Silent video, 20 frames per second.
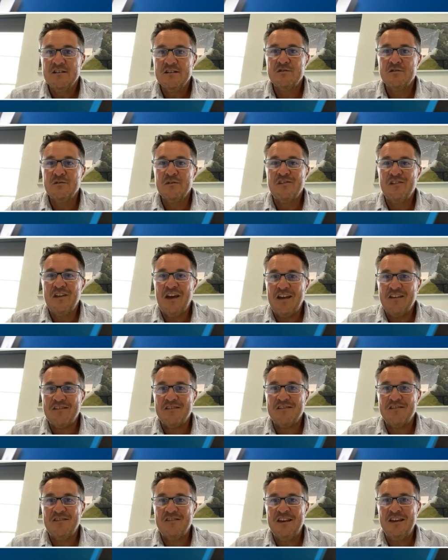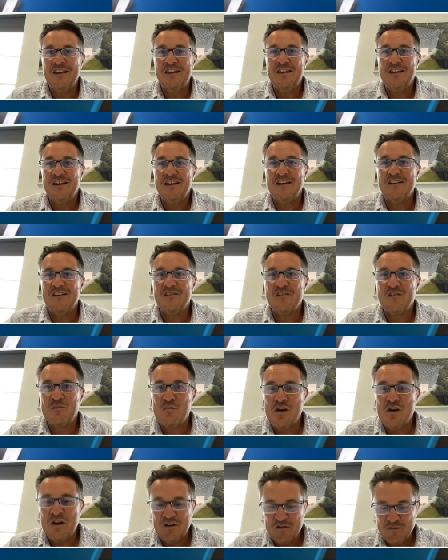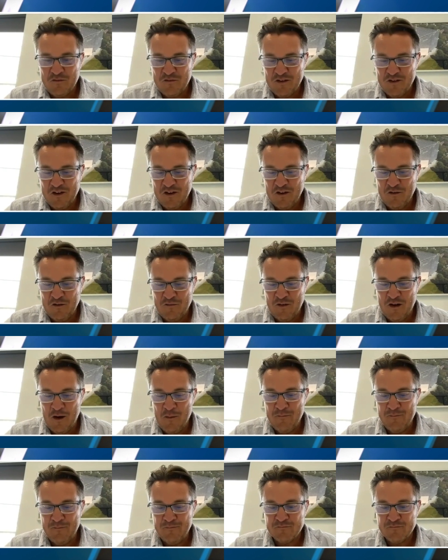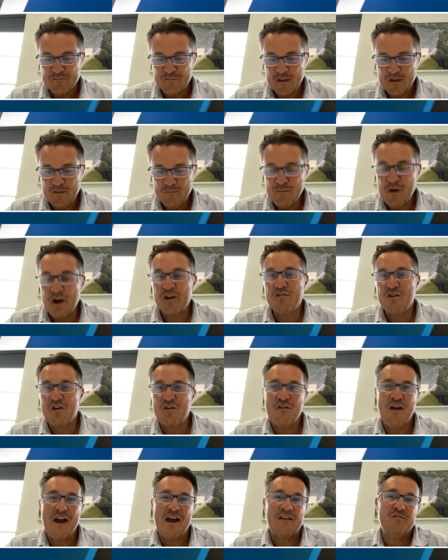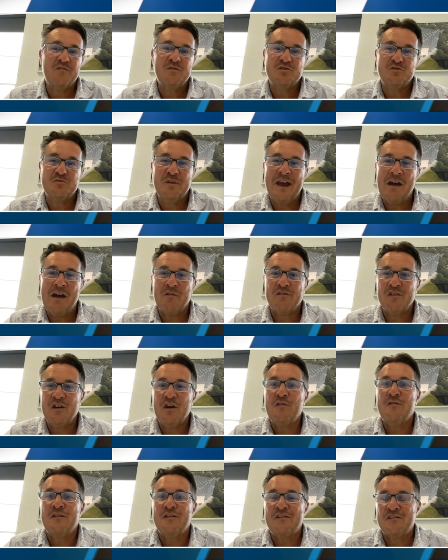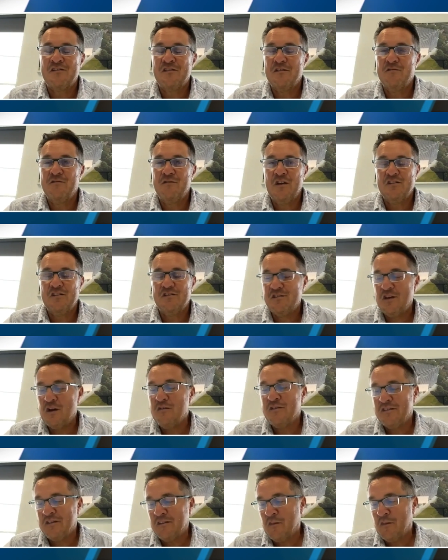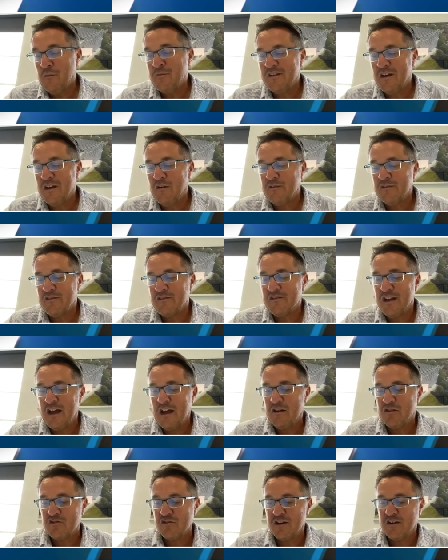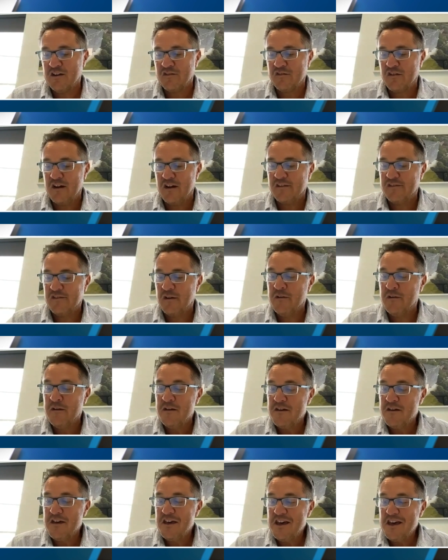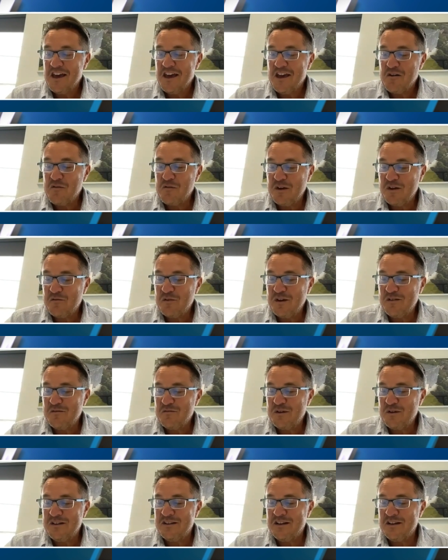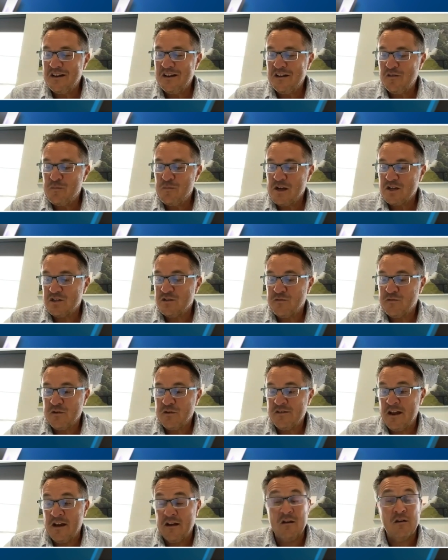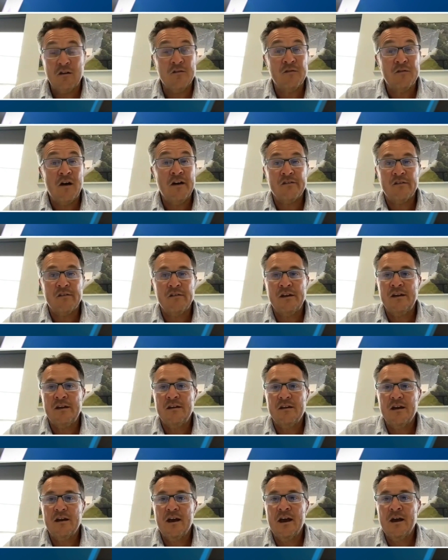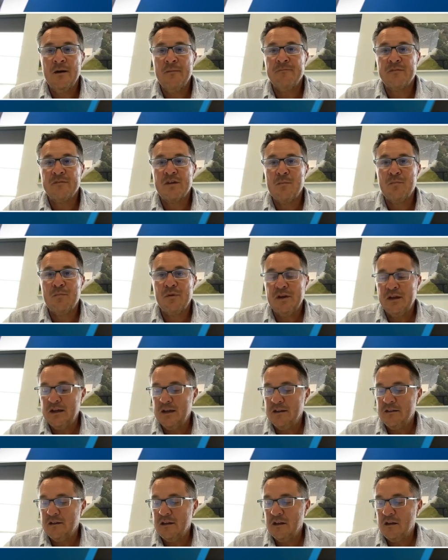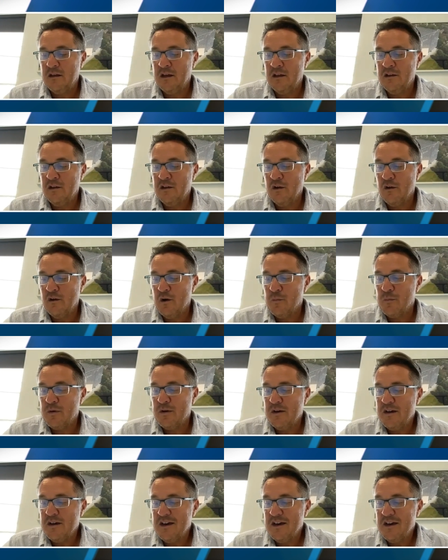to assess the spread of, of um, microcracks, which were now surface, surfacing themselves as snail trails, right? So we, we, we did an inspection for a technical advisory um, company in, the, in Europe.